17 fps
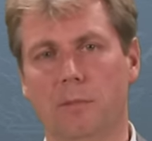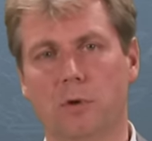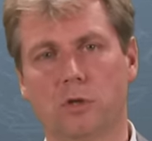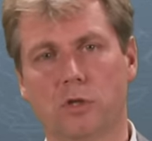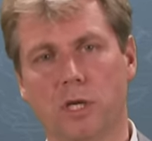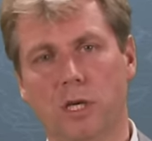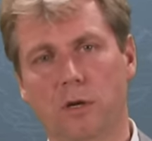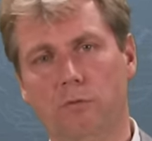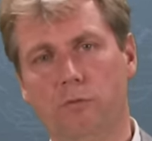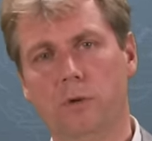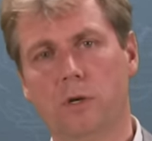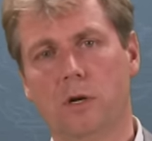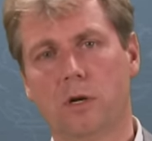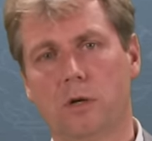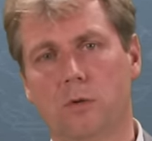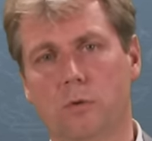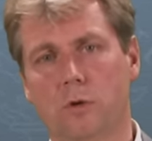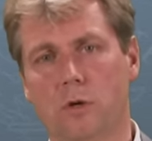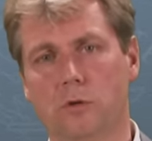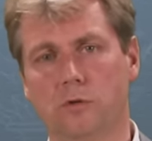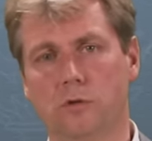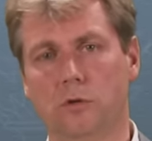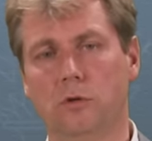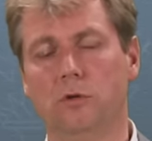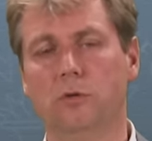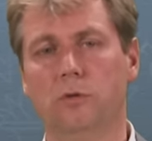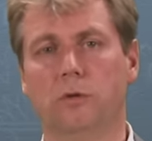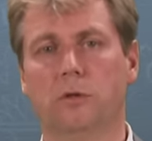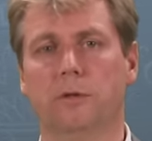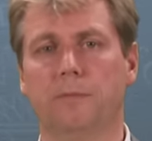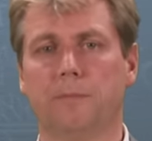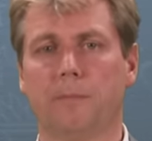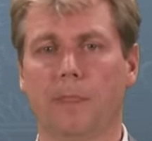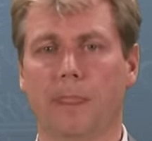Because if we are going to
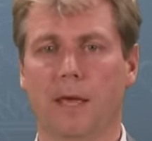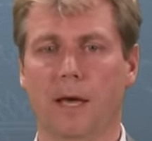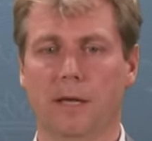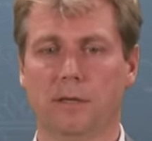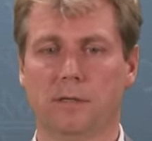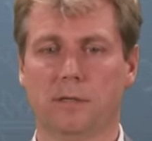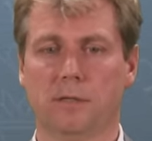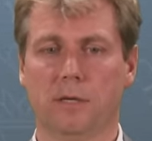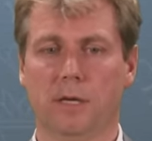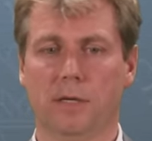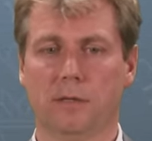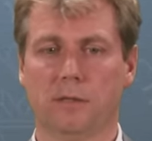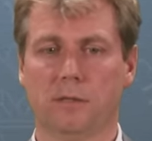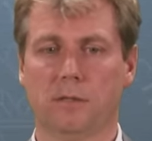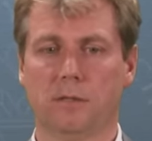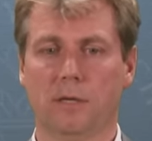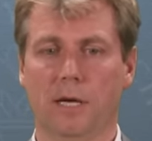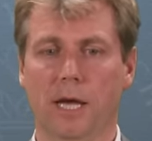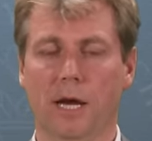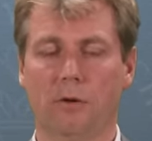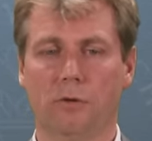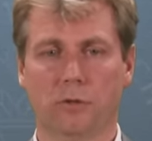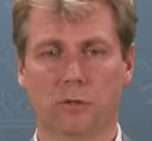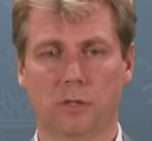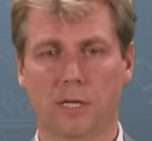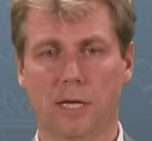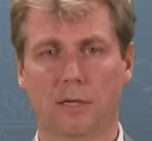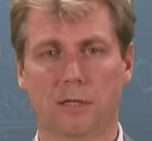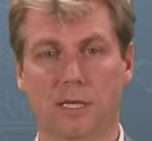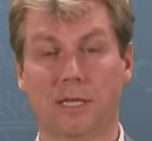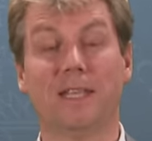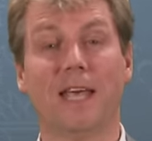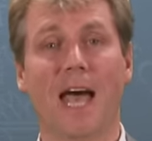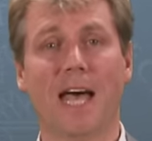look at
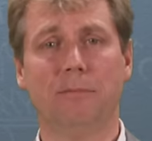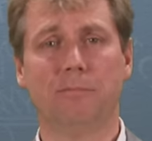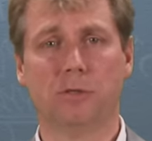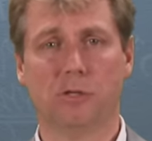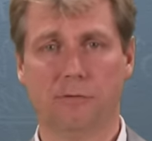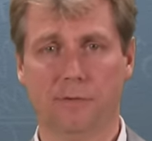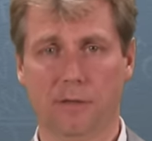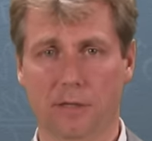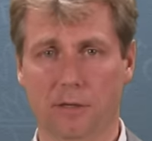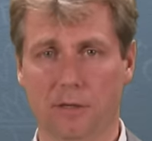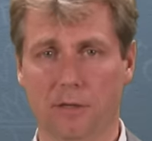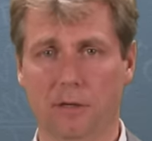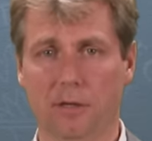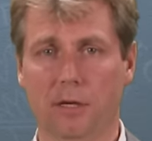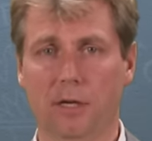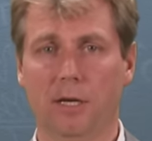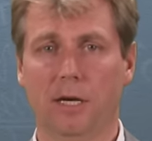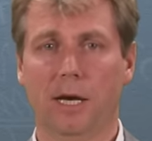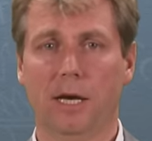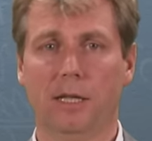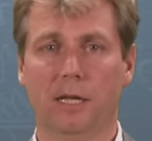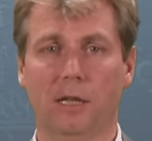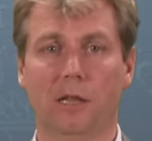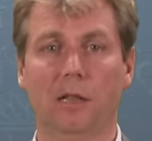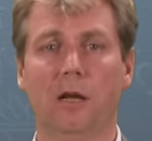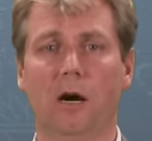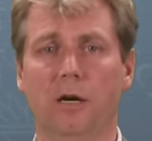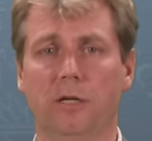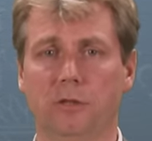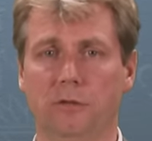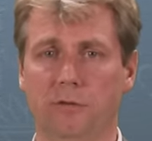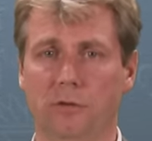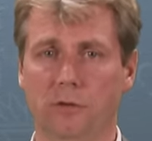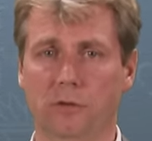aerostatics, at the atmosphere, and at
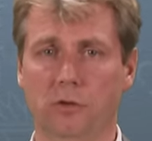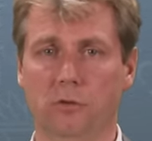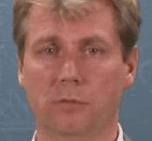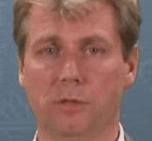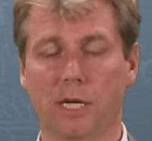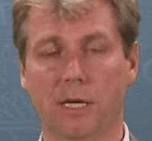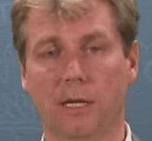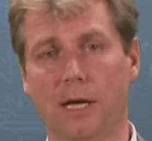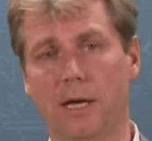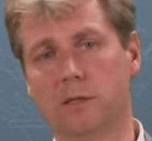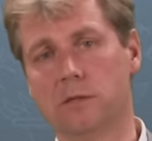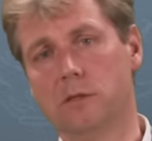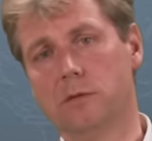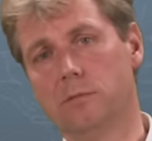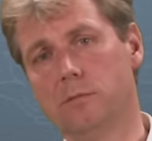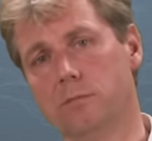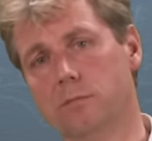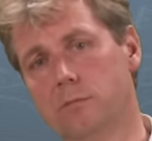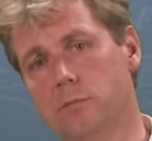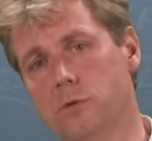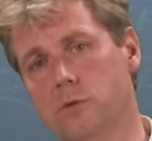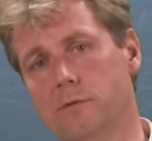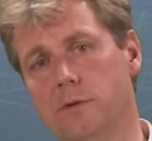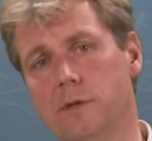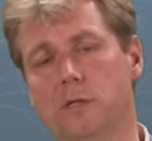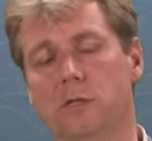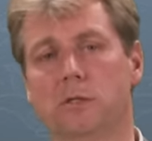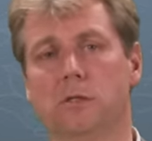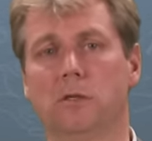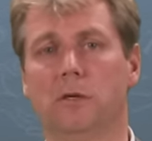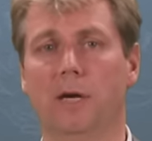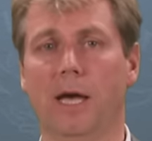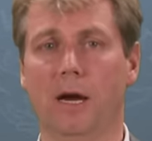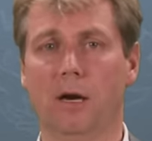large volumes, and at moving
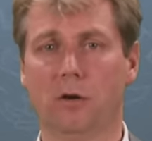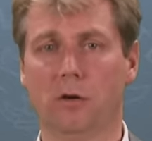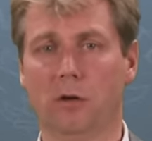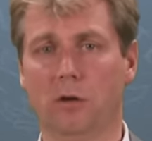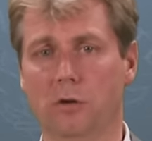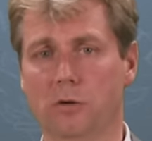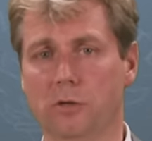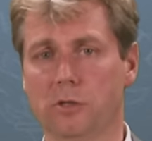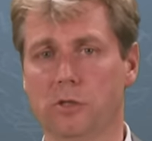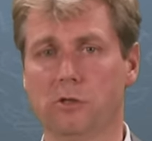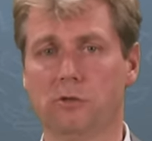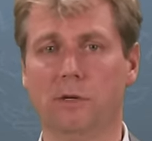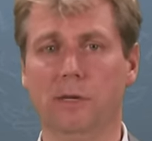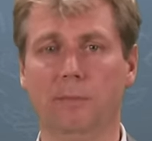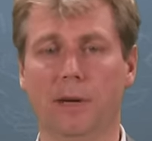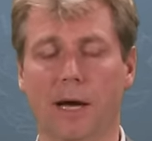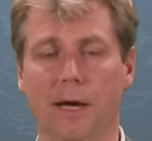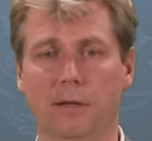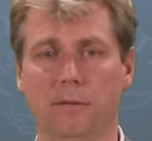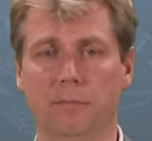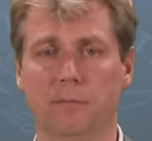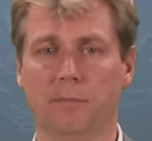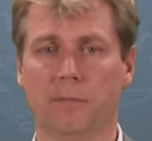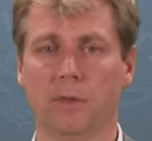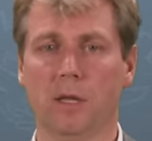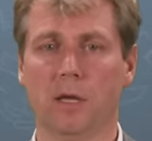air along a streamline,